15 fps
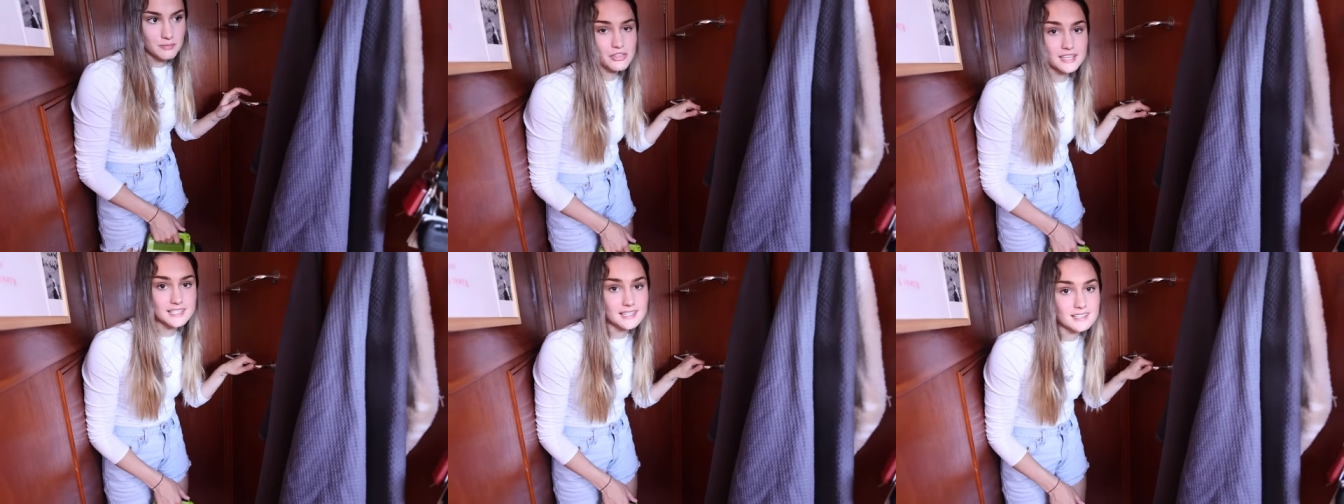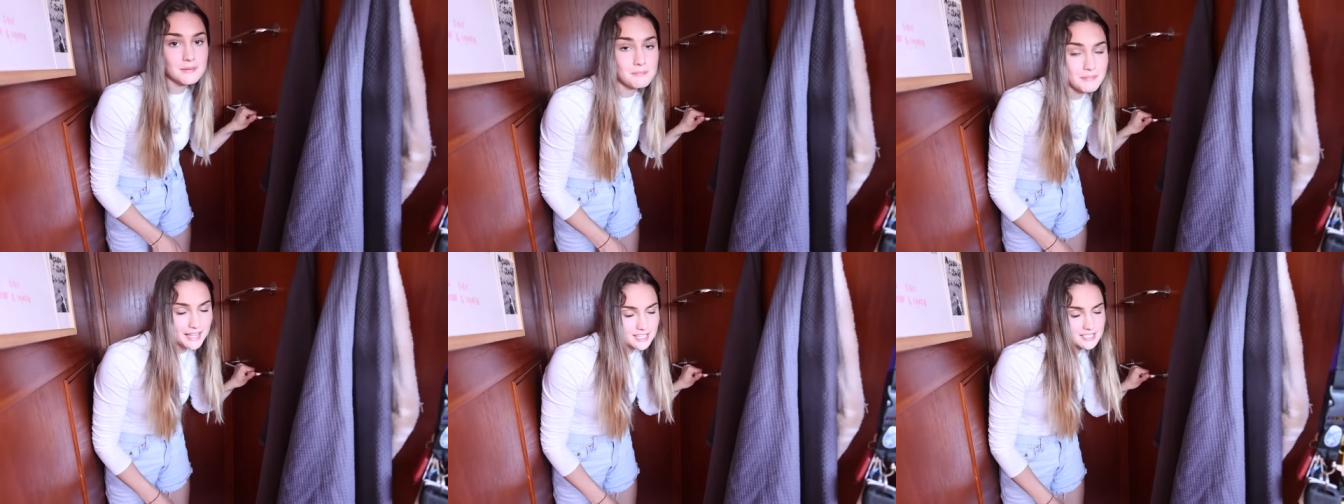This is a
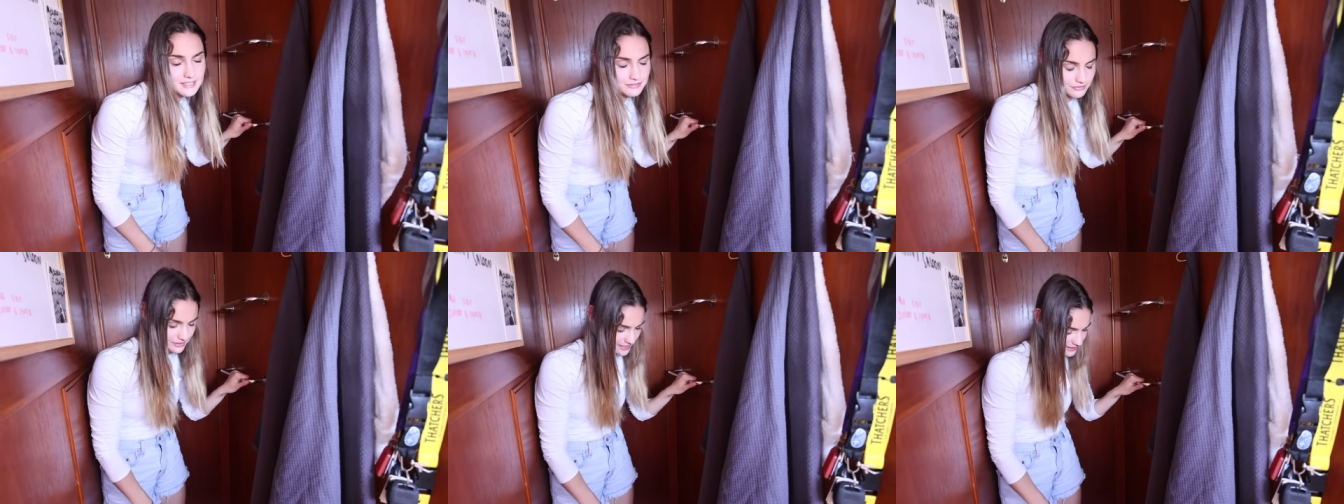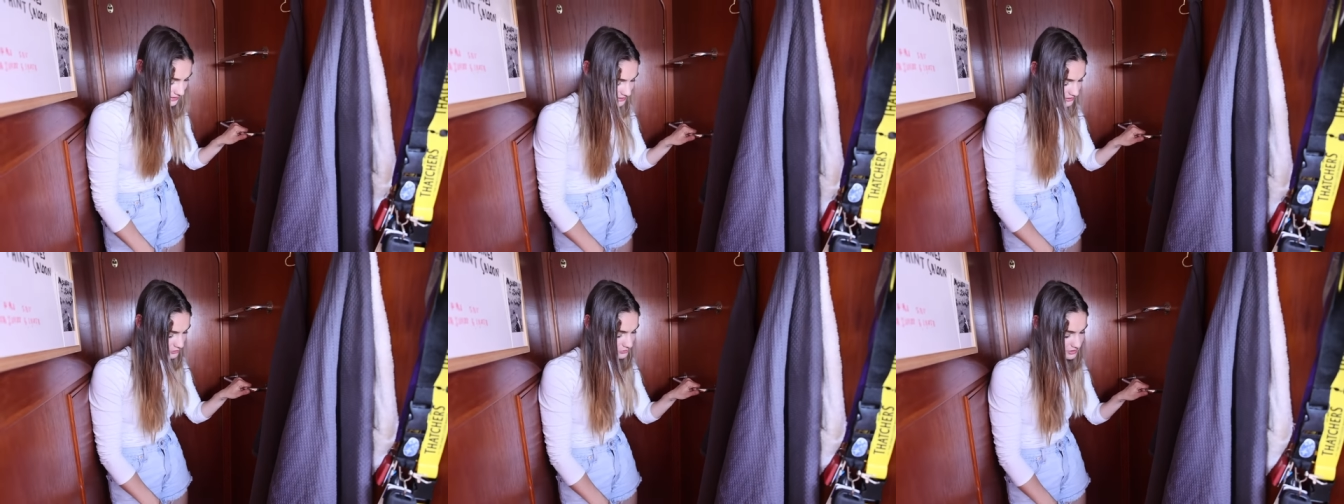massive thing that
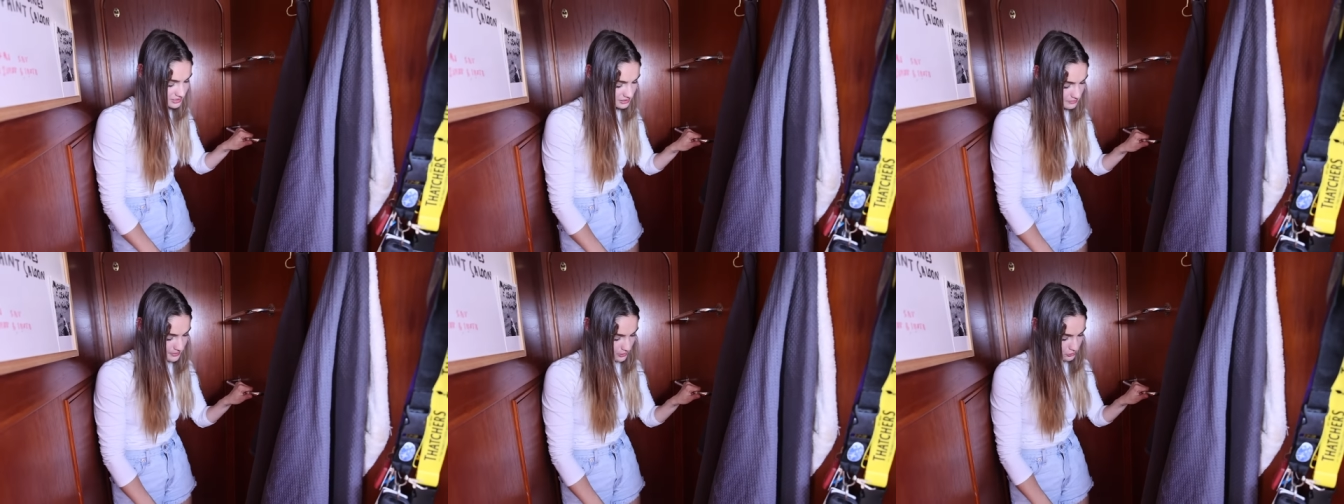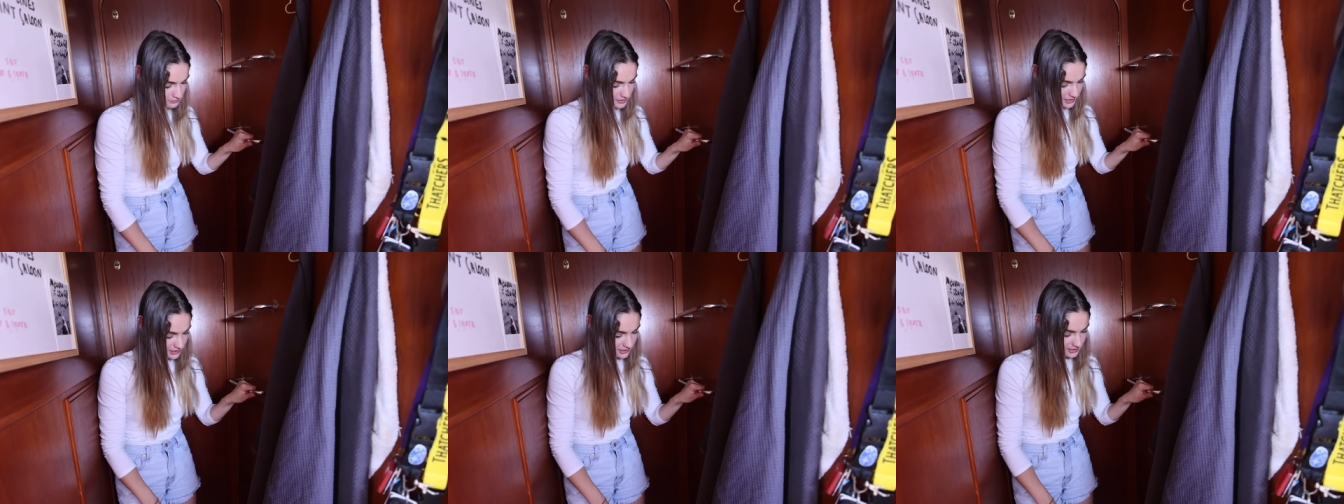sold us the boat,
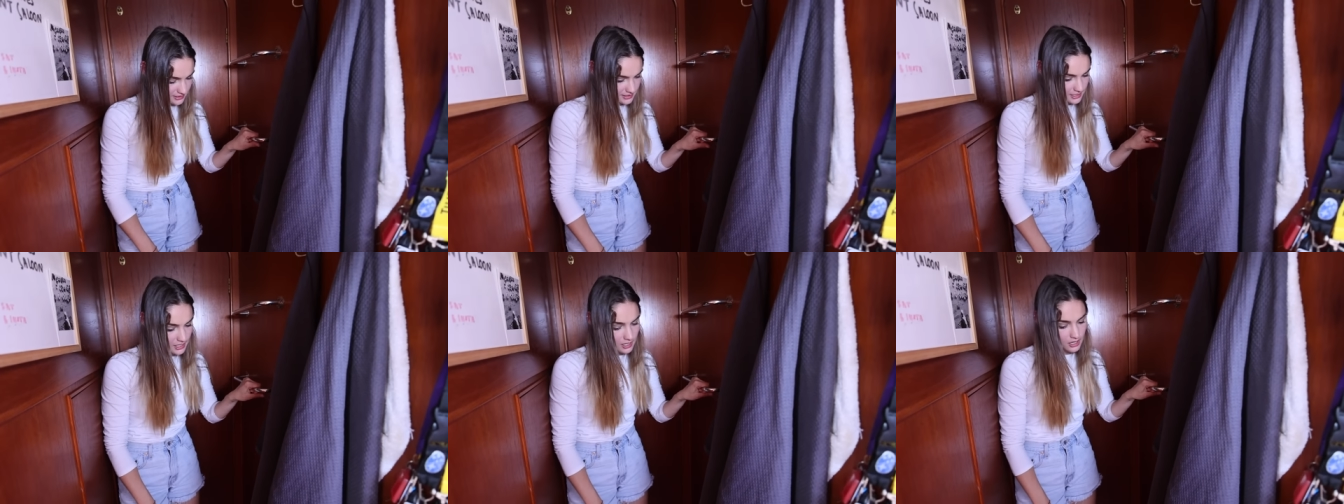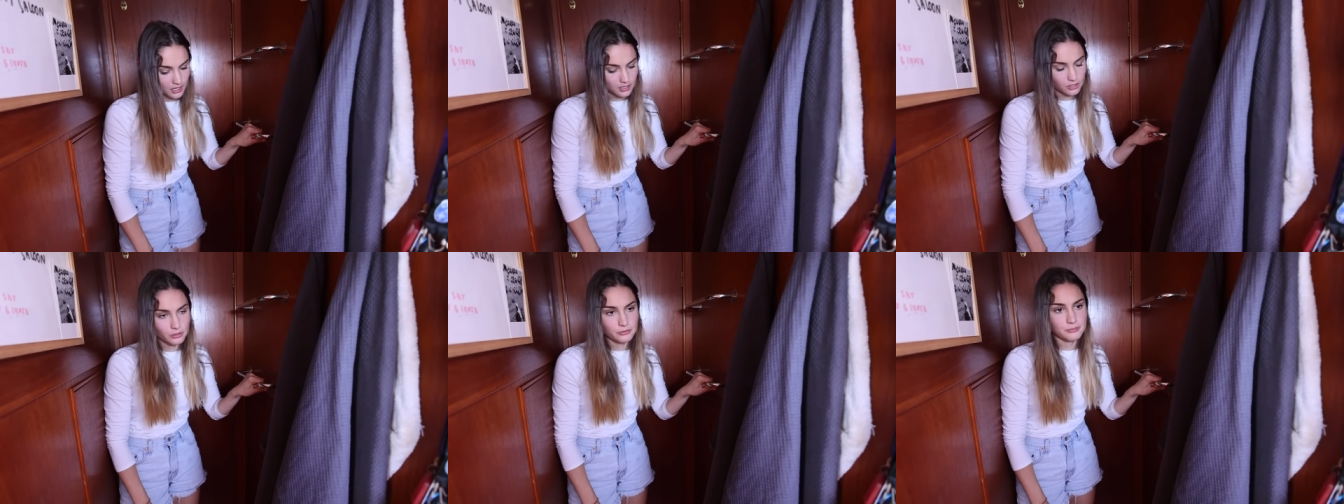because a
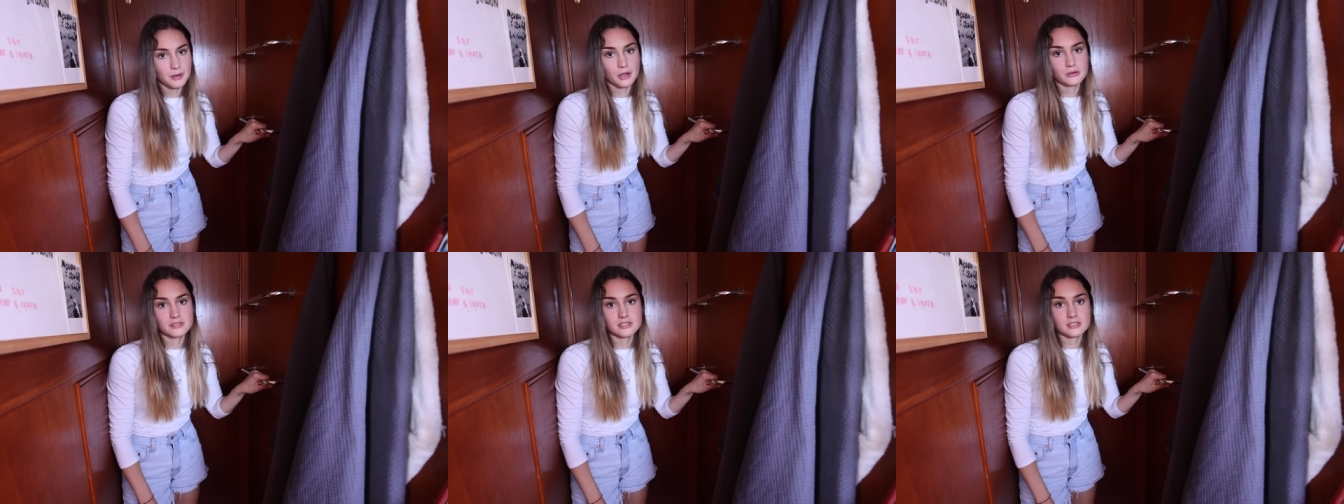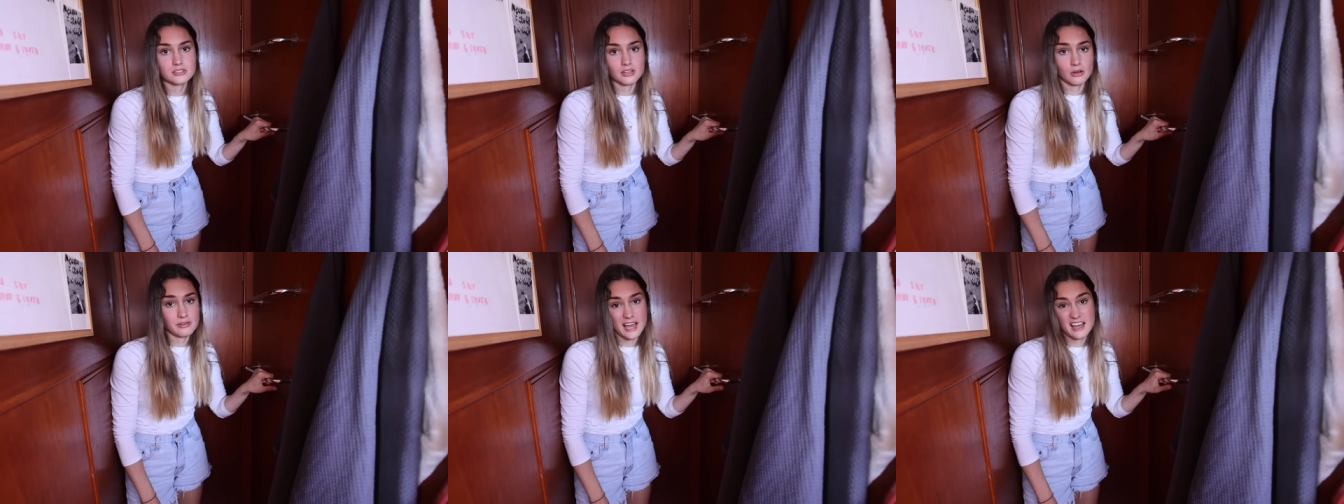lot of boats
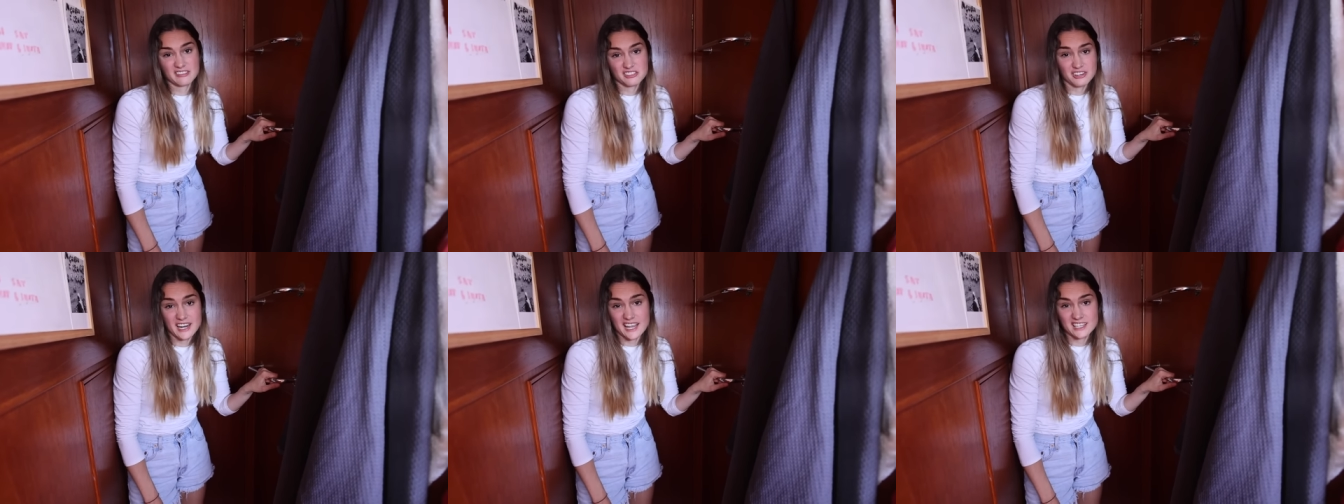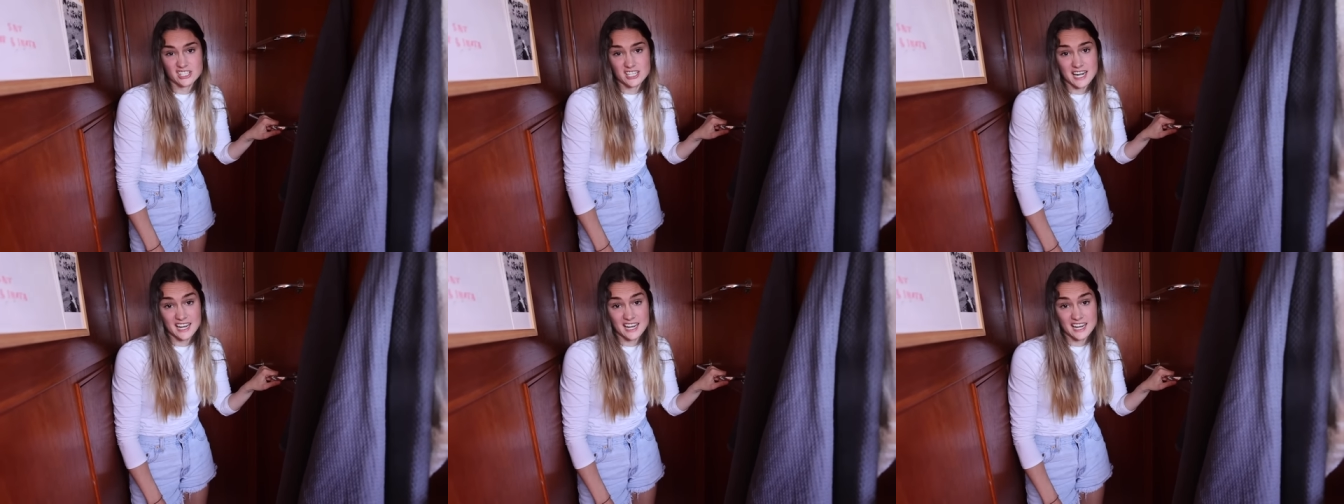don't have great engine